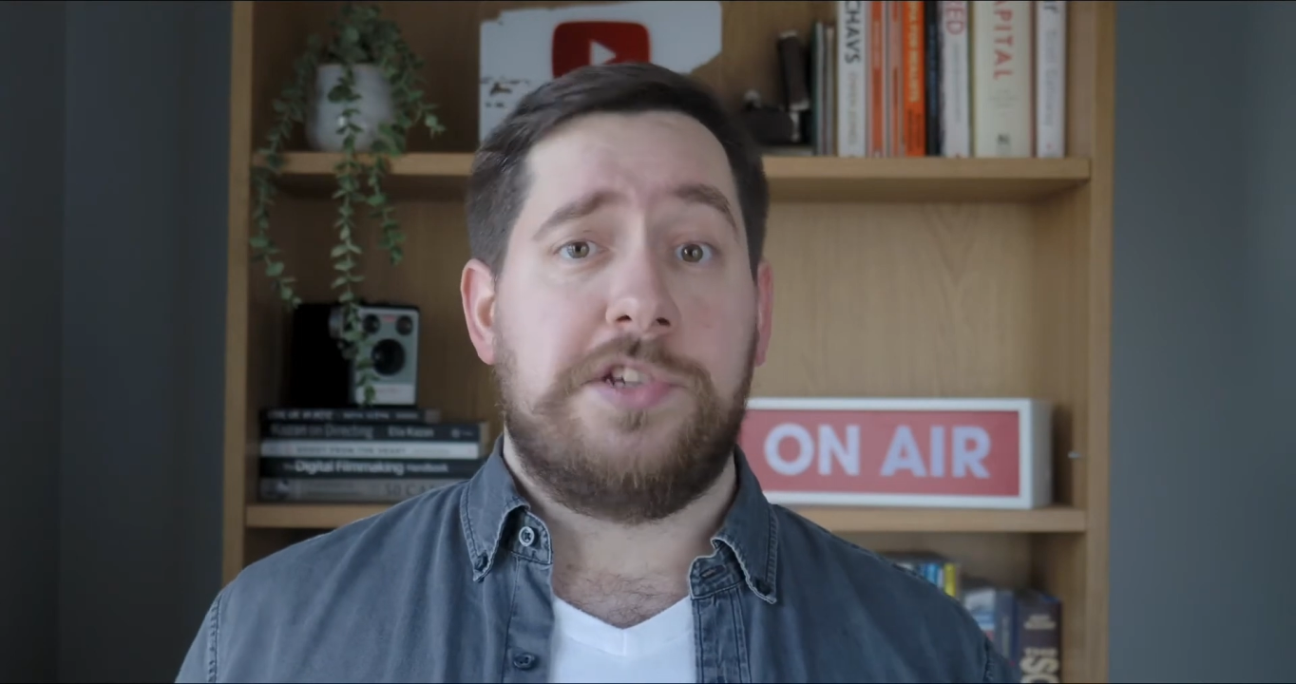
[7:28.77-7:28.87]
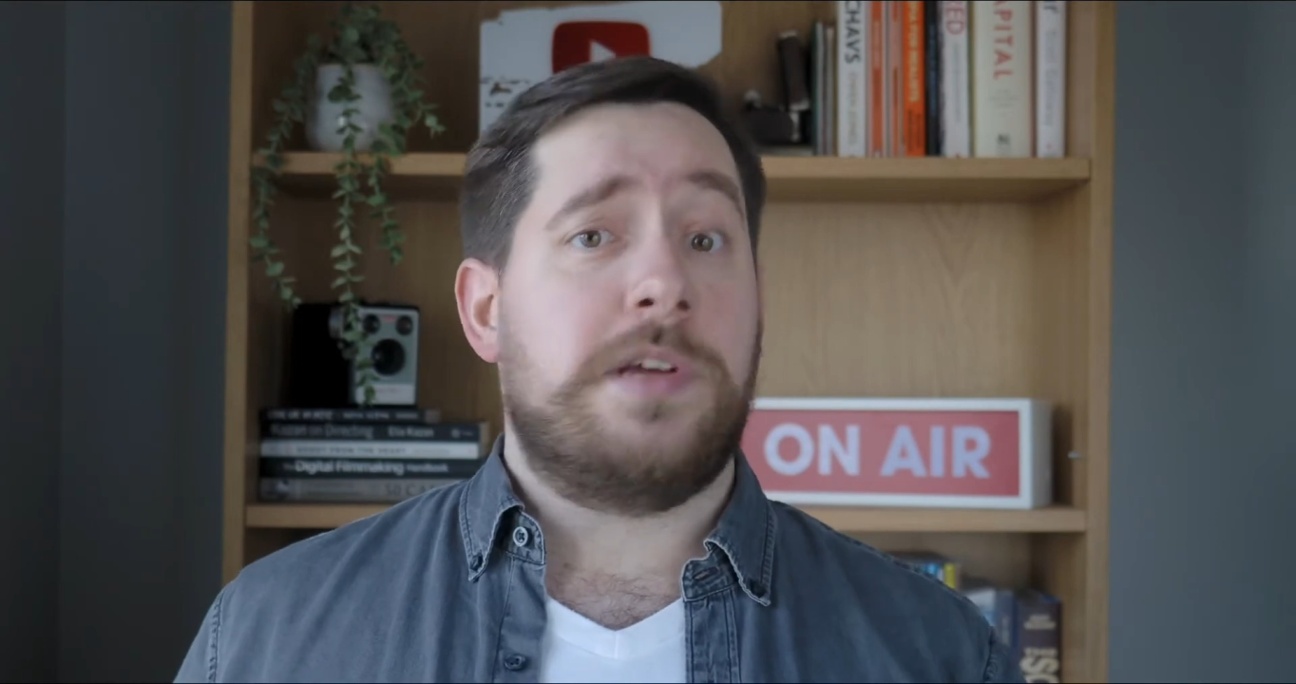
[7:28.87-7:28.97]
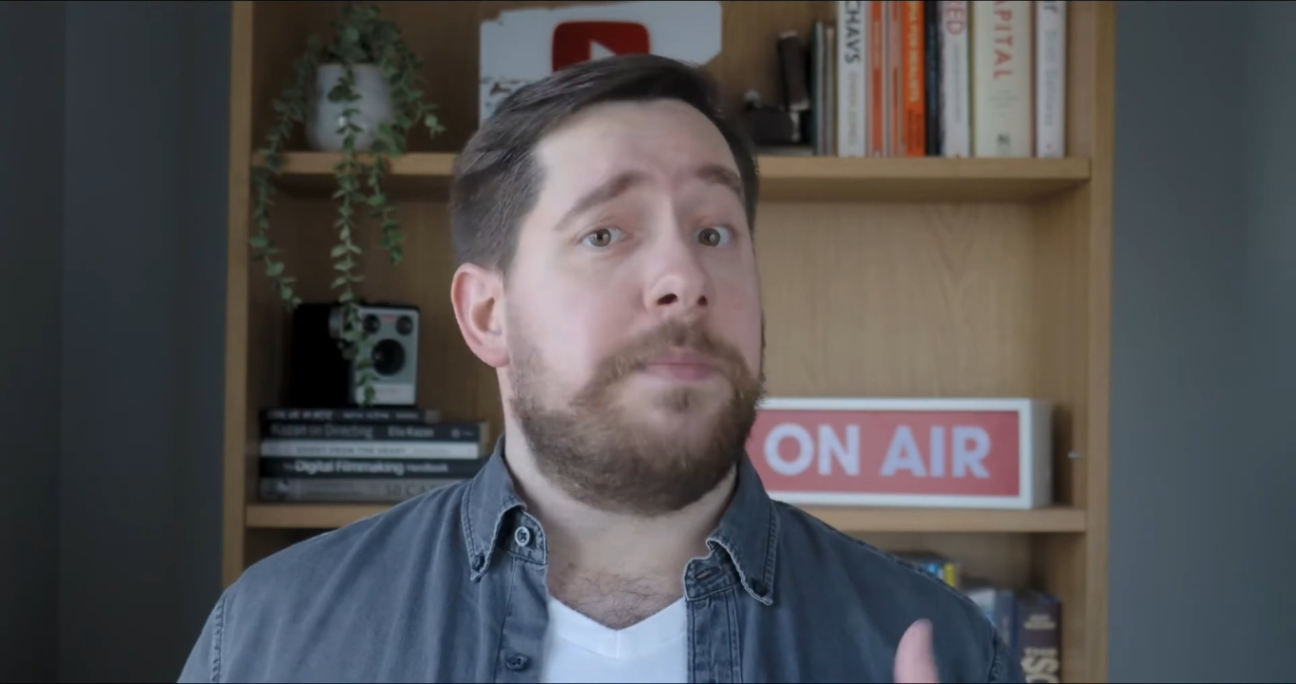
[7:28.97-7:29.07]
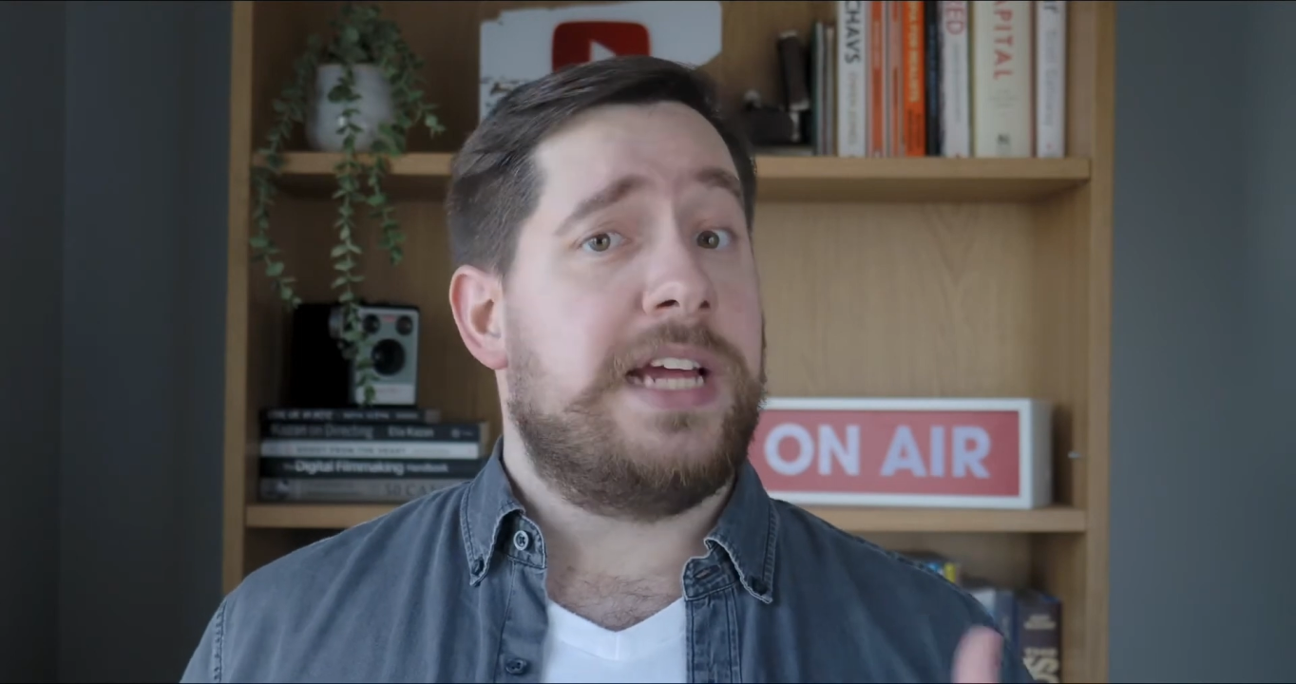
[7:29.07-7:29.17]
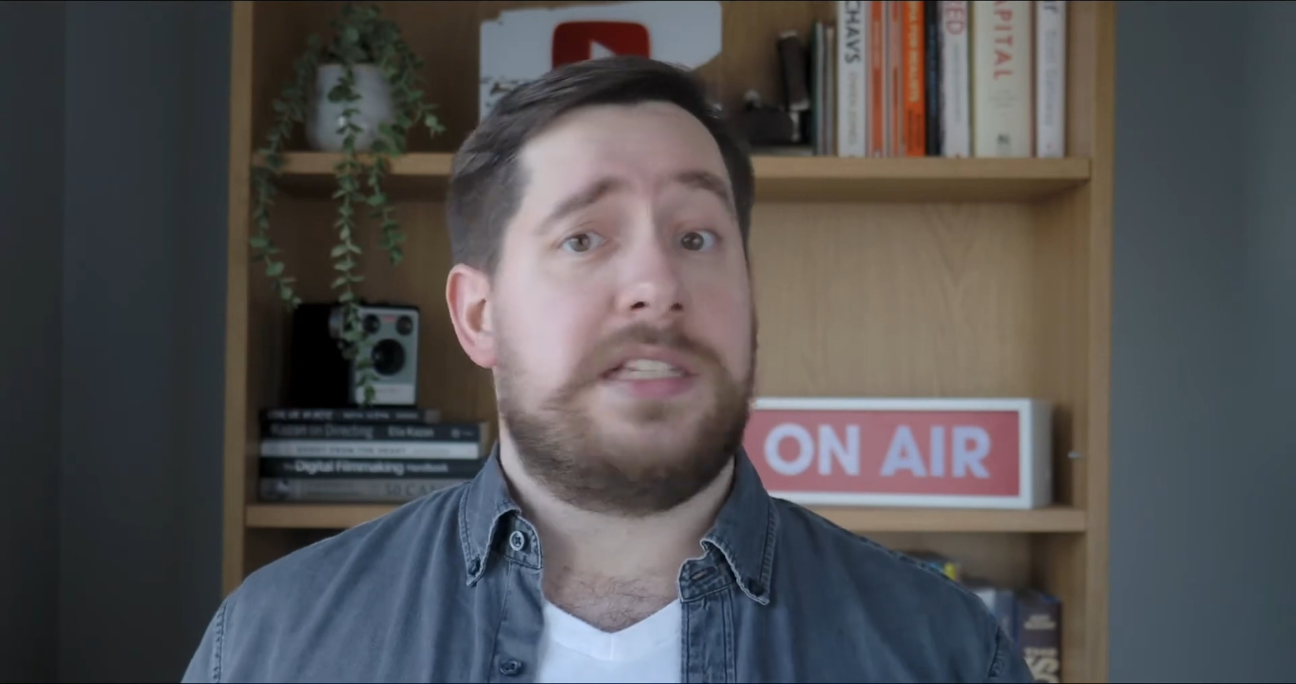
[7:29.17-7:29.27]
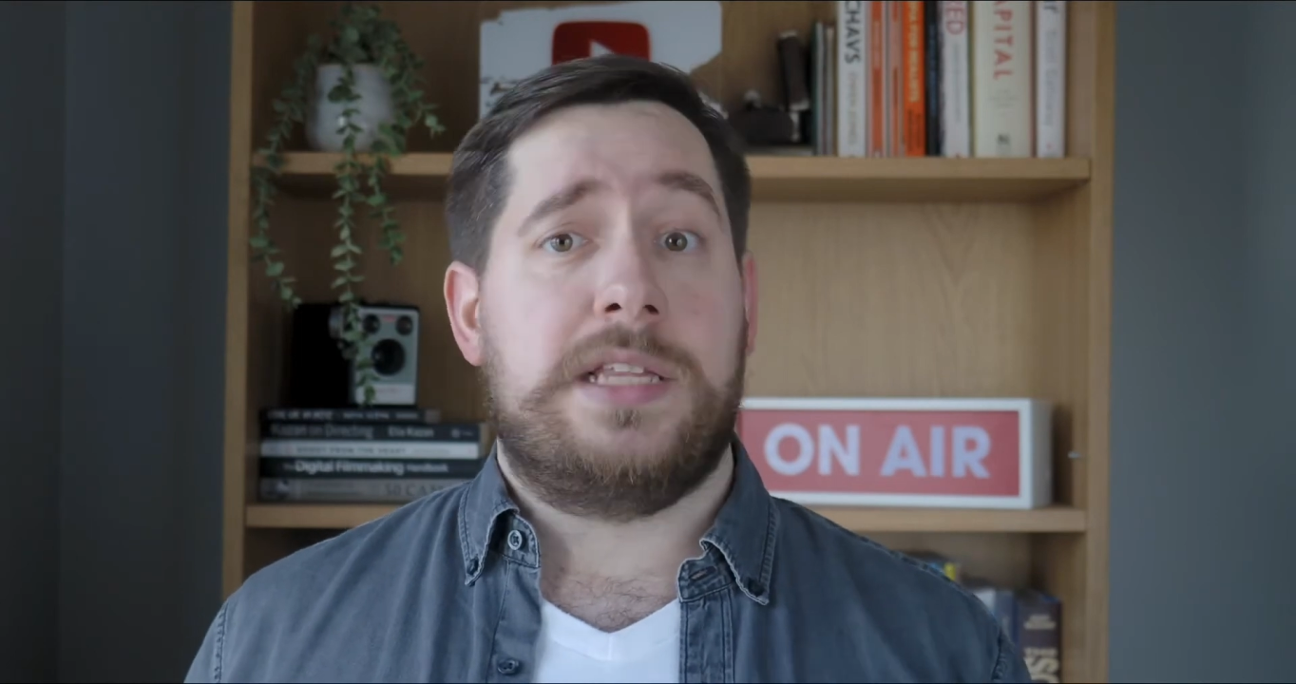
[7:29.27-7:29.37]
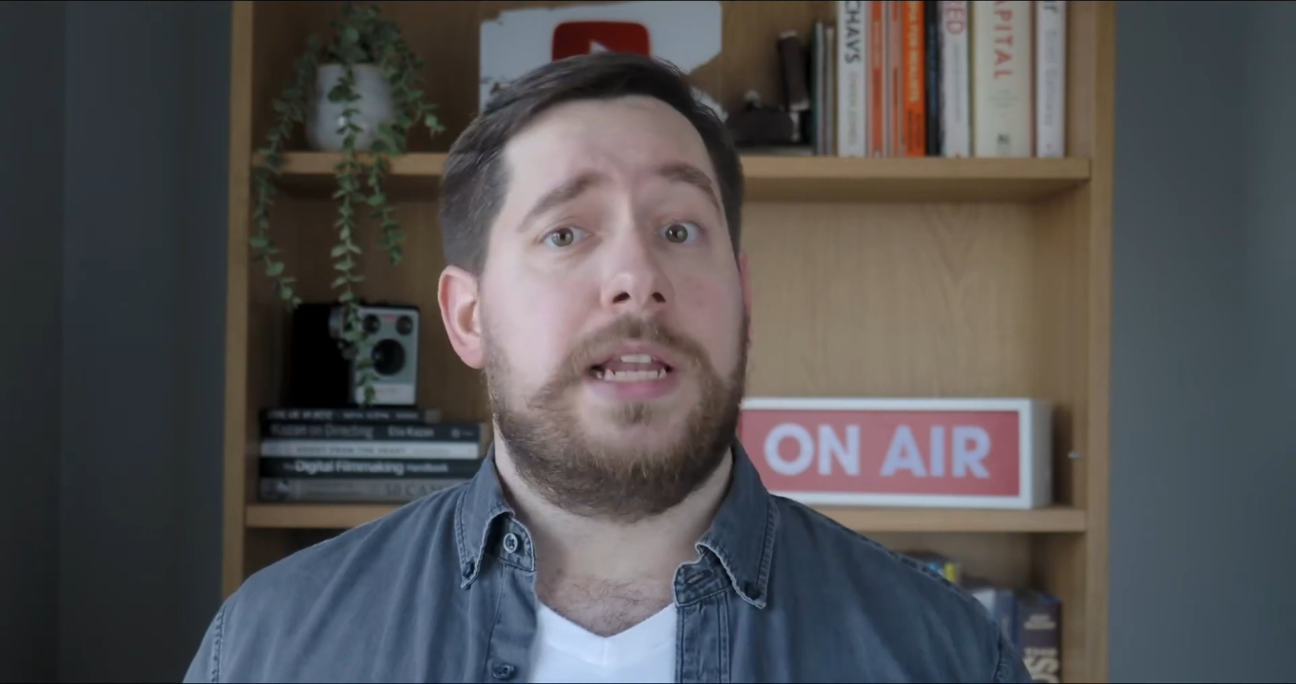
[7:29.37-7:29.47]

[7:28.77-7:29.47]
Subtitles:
compared to the